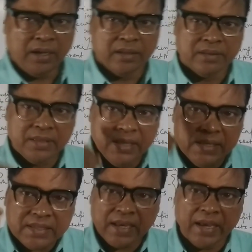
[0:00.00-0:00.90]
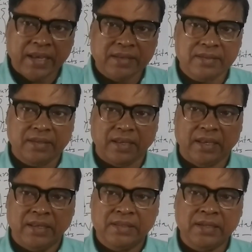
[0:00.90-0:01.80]
this cash
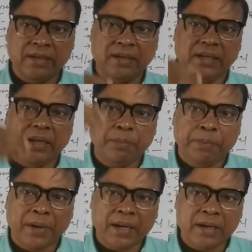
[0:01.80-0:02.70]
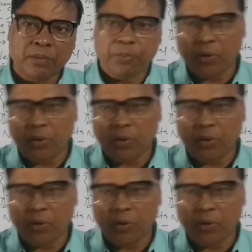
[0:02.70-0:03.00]
is in different